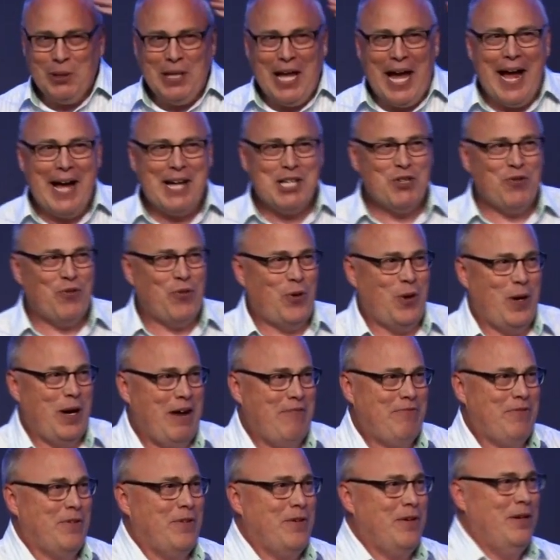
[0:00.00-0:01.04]
last
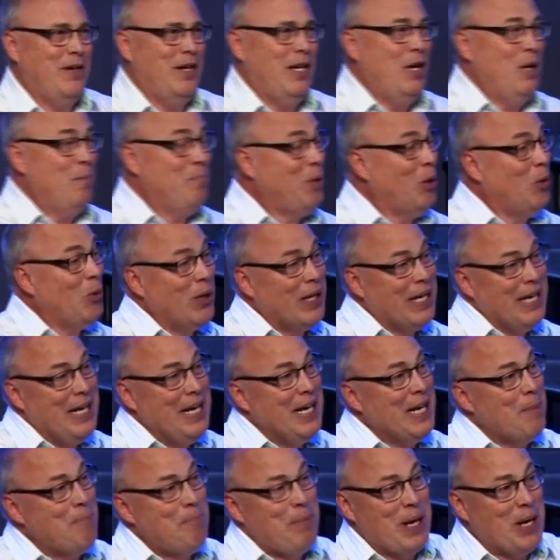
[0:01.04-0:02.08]
forever, but we're
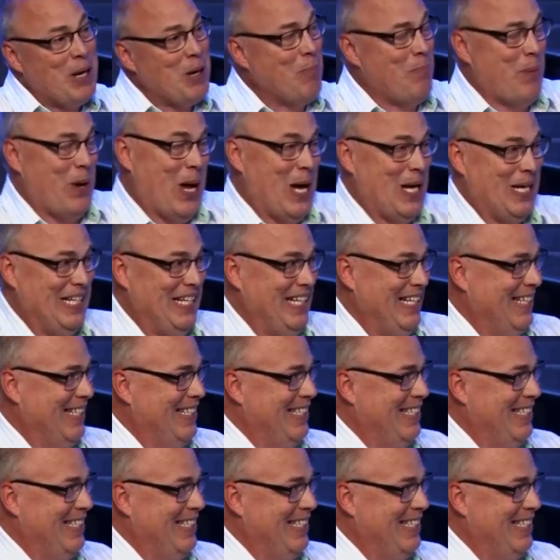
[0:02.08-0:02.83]
getting a better body.